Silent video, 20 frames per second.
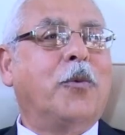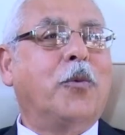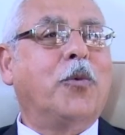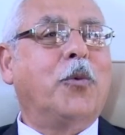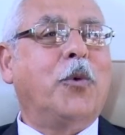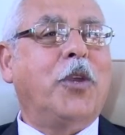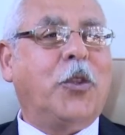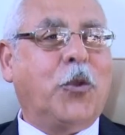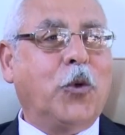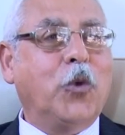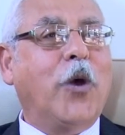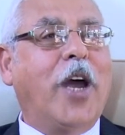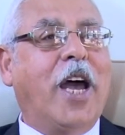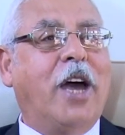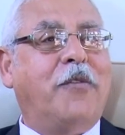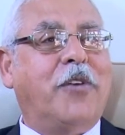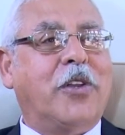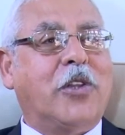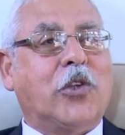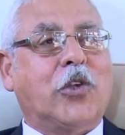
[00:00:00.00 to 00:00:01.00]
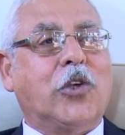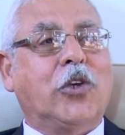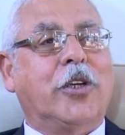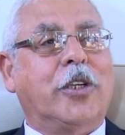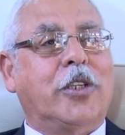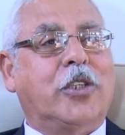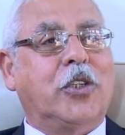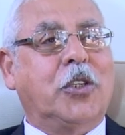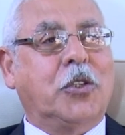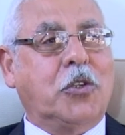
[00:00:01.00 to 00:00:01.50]
we do have a
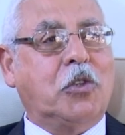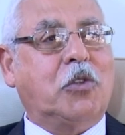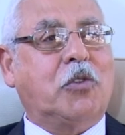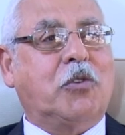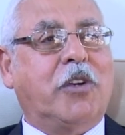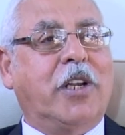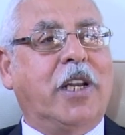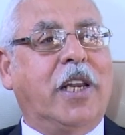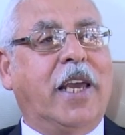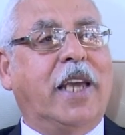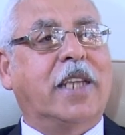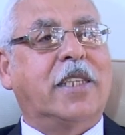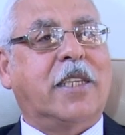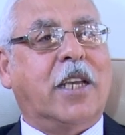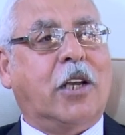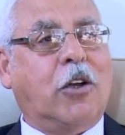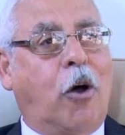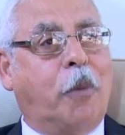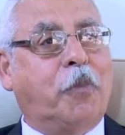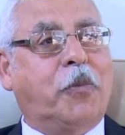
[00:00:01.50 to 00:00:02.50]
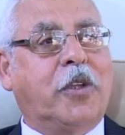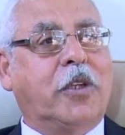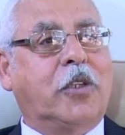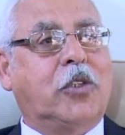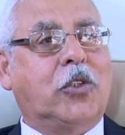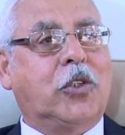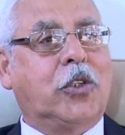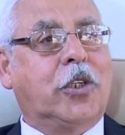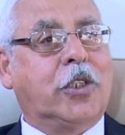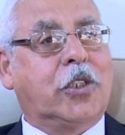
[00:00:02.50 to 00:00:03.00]
church in Australia. It's a
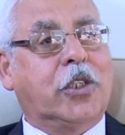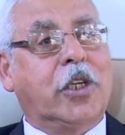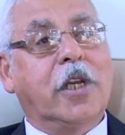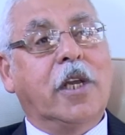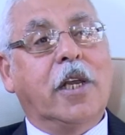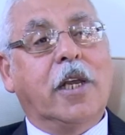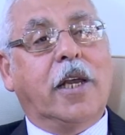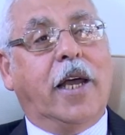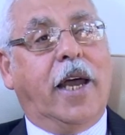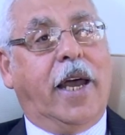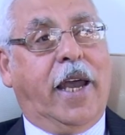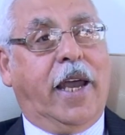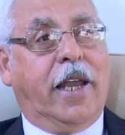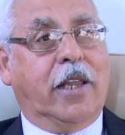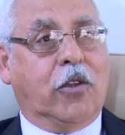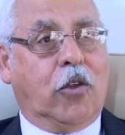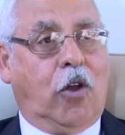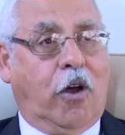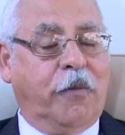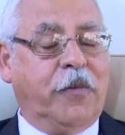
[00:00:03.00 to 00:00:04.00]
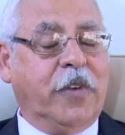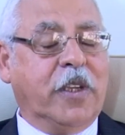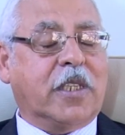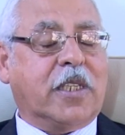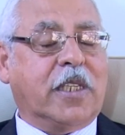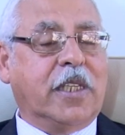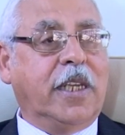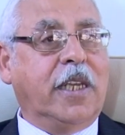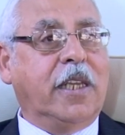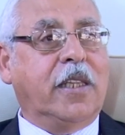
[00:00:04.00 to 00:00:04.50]
Coptic church, and
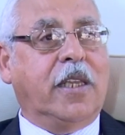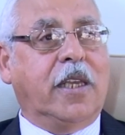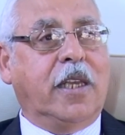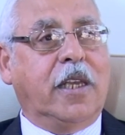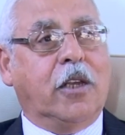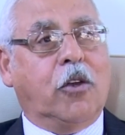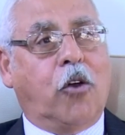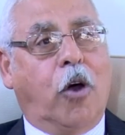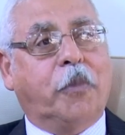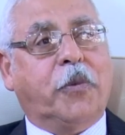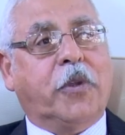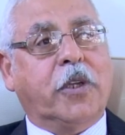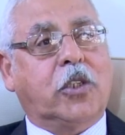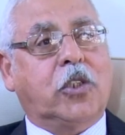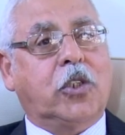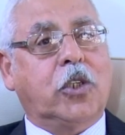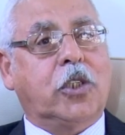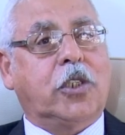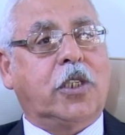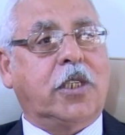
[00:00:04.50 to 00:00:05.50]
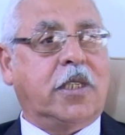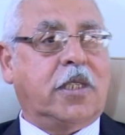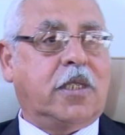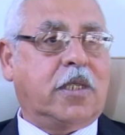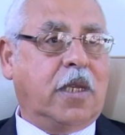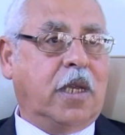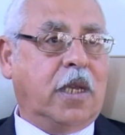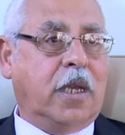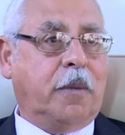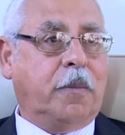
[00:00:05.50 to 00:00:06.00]
obviously the Coptic church
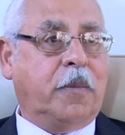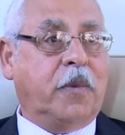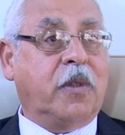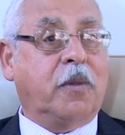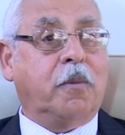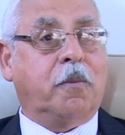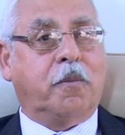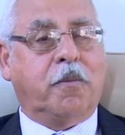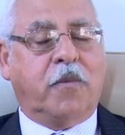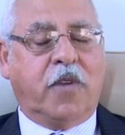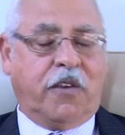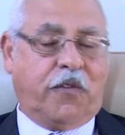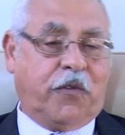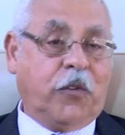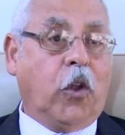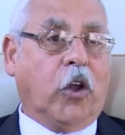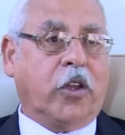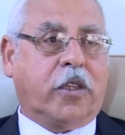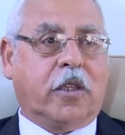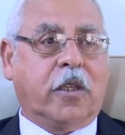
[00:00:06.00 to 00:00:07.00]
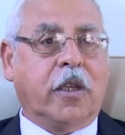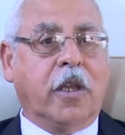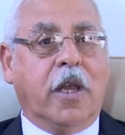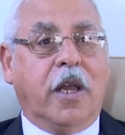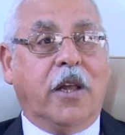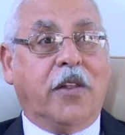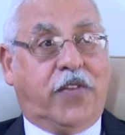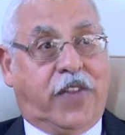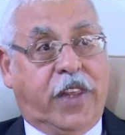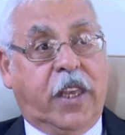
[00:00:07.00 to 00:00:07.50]
is, if not
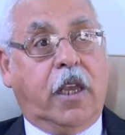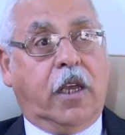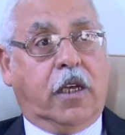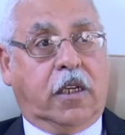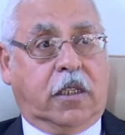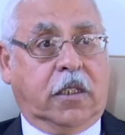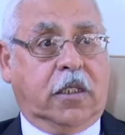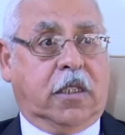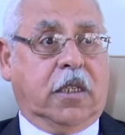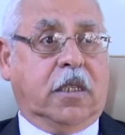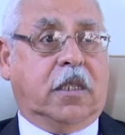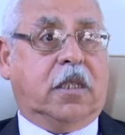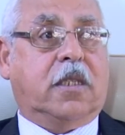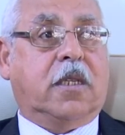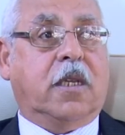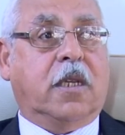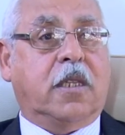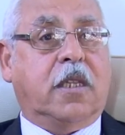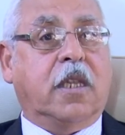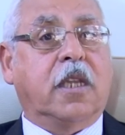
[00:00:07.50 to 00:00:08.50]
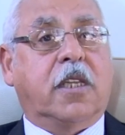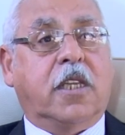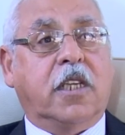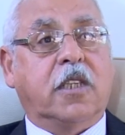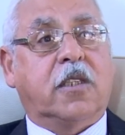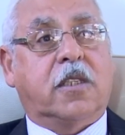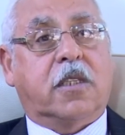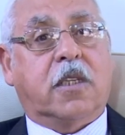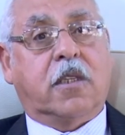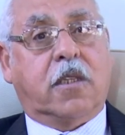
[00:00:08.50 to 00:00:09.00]
the eldest, it
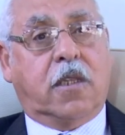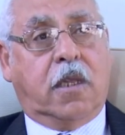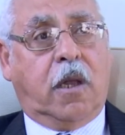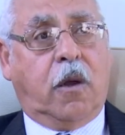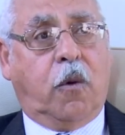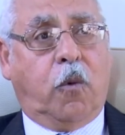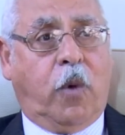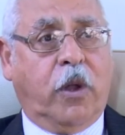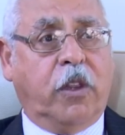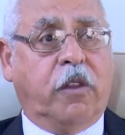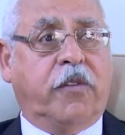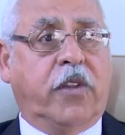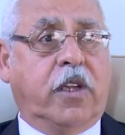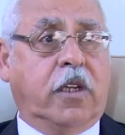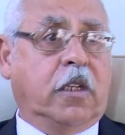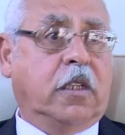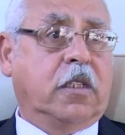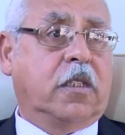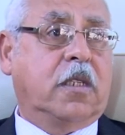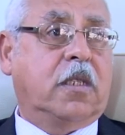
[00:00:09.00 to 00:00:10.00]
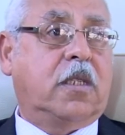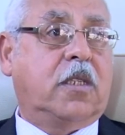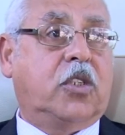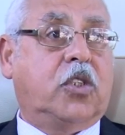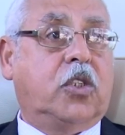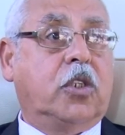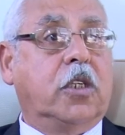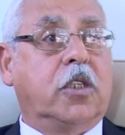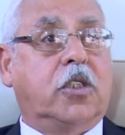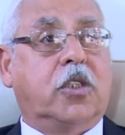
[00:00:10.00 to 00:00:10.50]
is one of the eldest
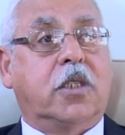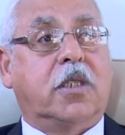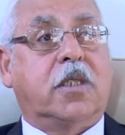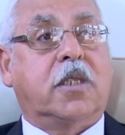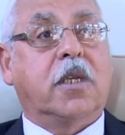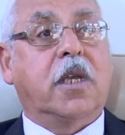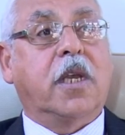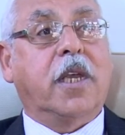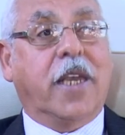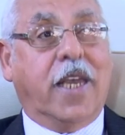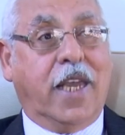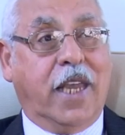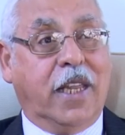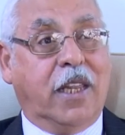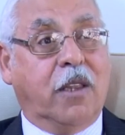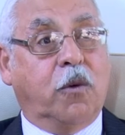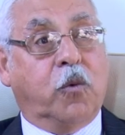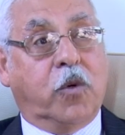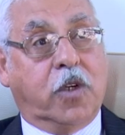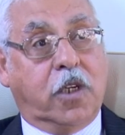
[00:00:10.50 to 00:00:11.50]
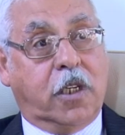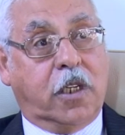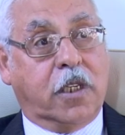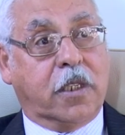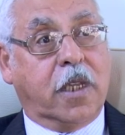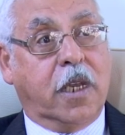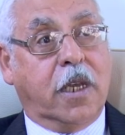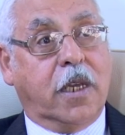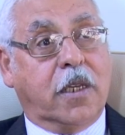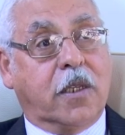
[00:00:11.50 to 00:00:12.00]
churches in the world.
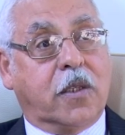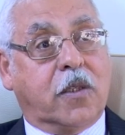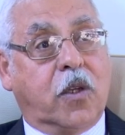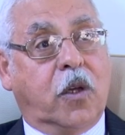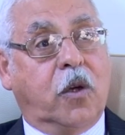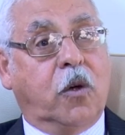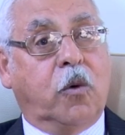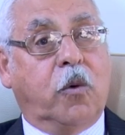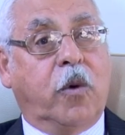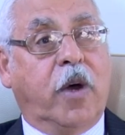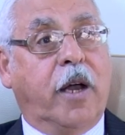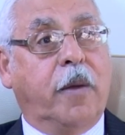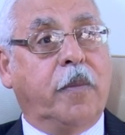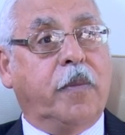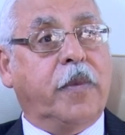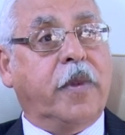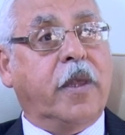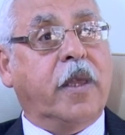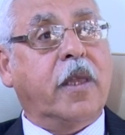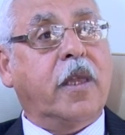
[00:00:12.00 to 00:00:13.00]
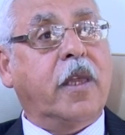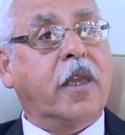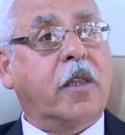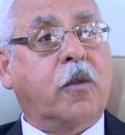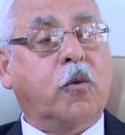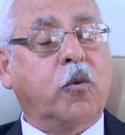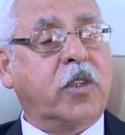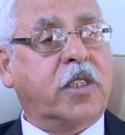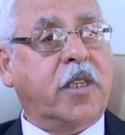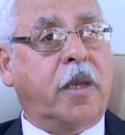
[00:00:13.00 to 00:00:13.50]
So
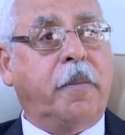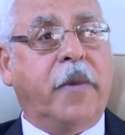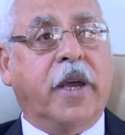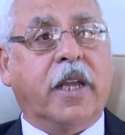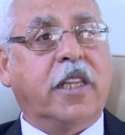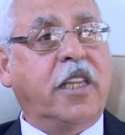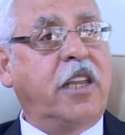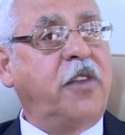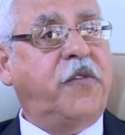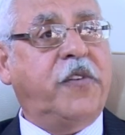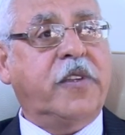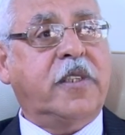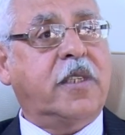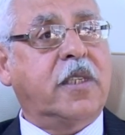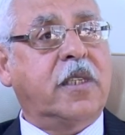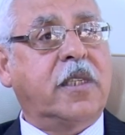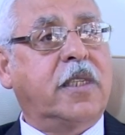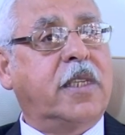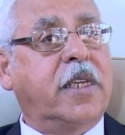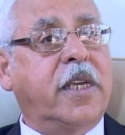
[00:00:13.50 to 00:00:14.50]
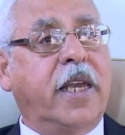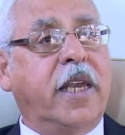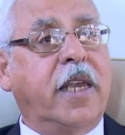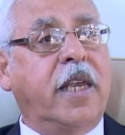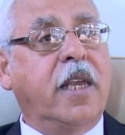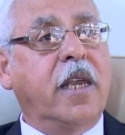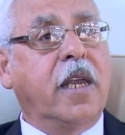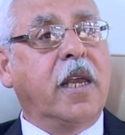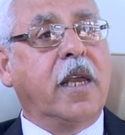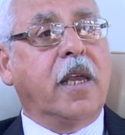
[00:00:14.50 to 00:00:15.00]
it was a magnificent
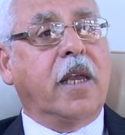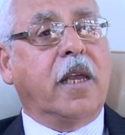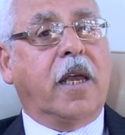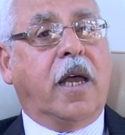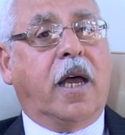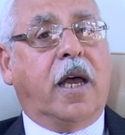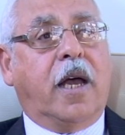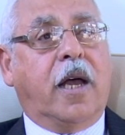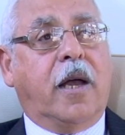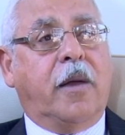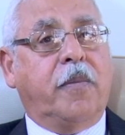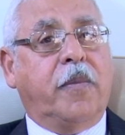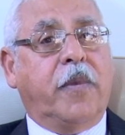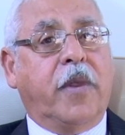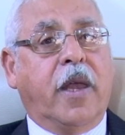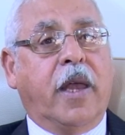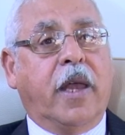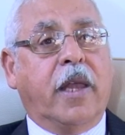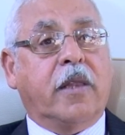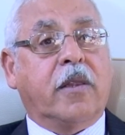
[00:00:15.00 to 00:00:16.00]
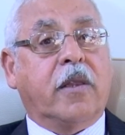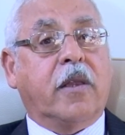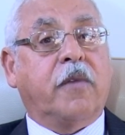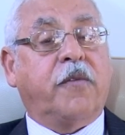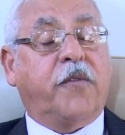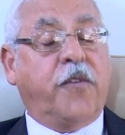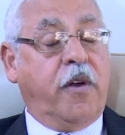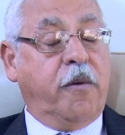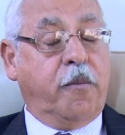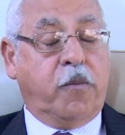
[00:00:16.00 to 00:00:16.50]
day, and
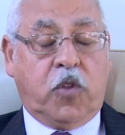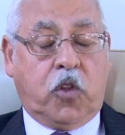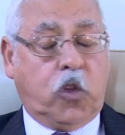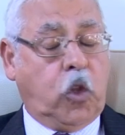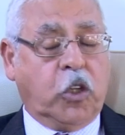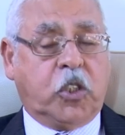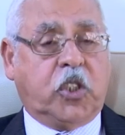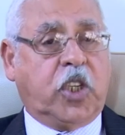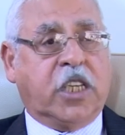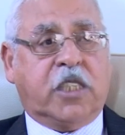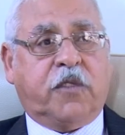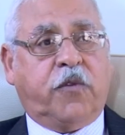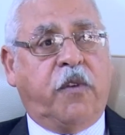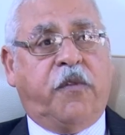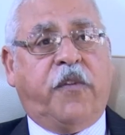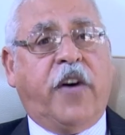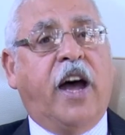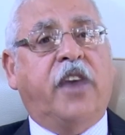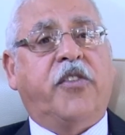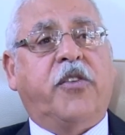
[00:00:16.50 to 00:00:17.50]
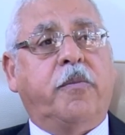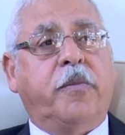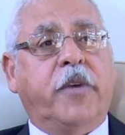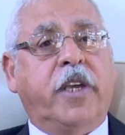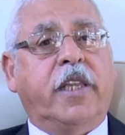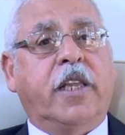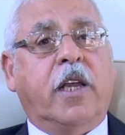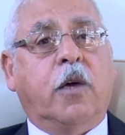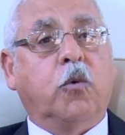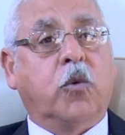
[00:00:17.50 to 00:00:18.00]
not just for Father
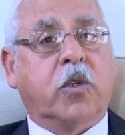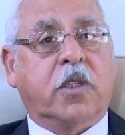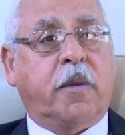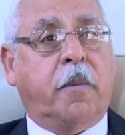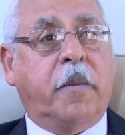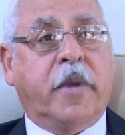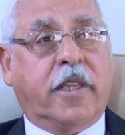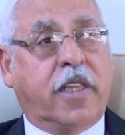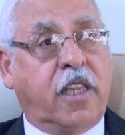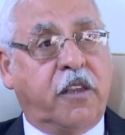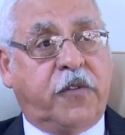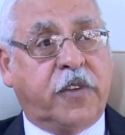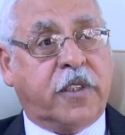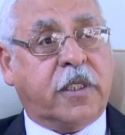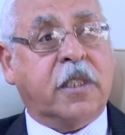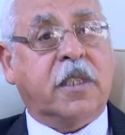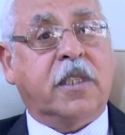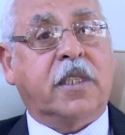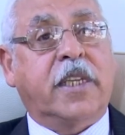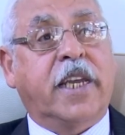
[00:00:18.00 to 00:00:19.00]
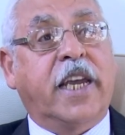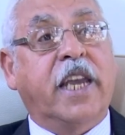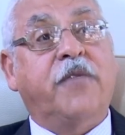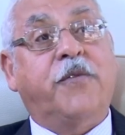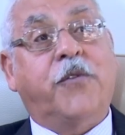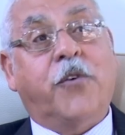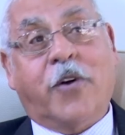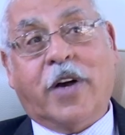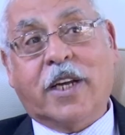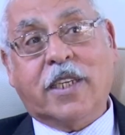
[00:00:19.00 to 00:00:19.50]
Mina, it was a magnificent day
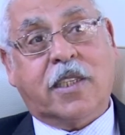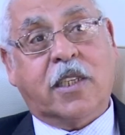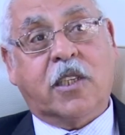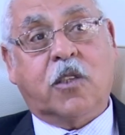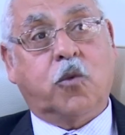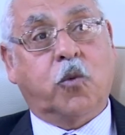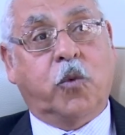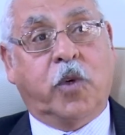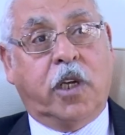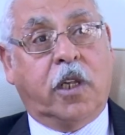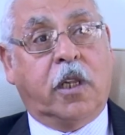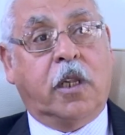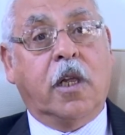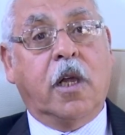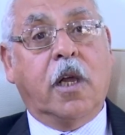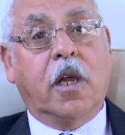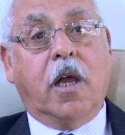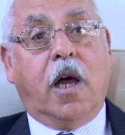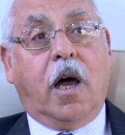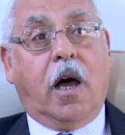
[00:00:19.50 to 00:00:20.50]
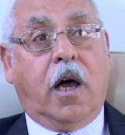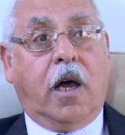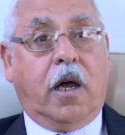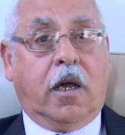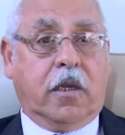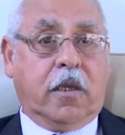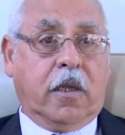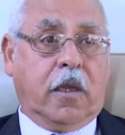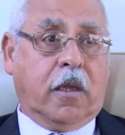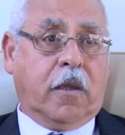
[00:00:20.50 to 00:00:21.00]
for us as well.
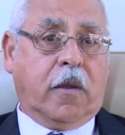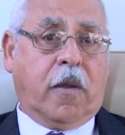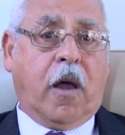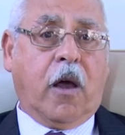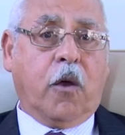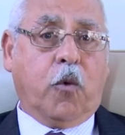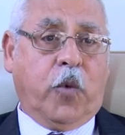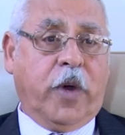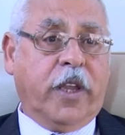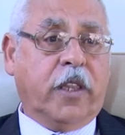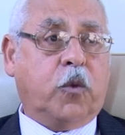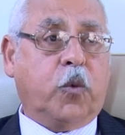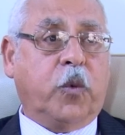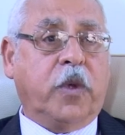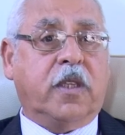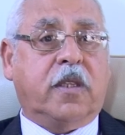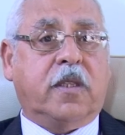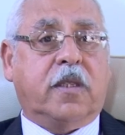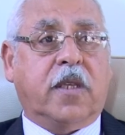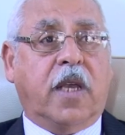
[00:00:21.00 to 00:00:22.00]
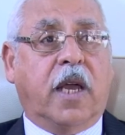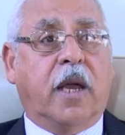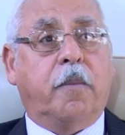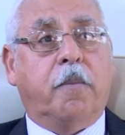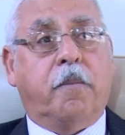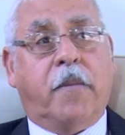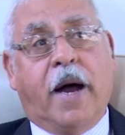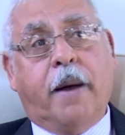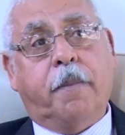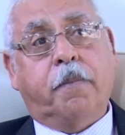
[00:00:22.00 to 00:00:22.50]
I went with
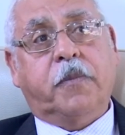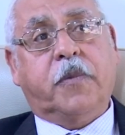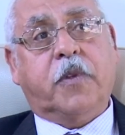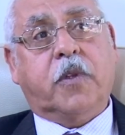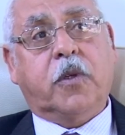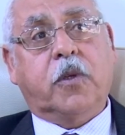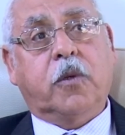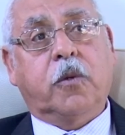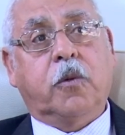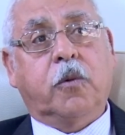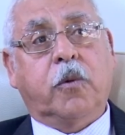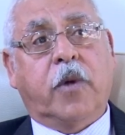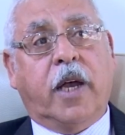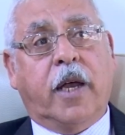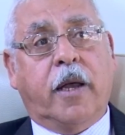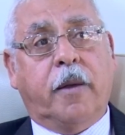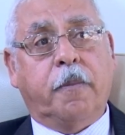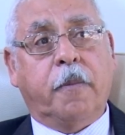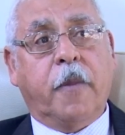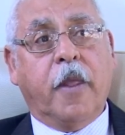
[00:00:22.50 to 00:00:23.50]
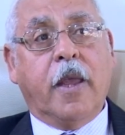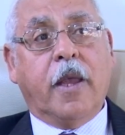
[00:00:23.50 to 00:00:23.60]
Mum to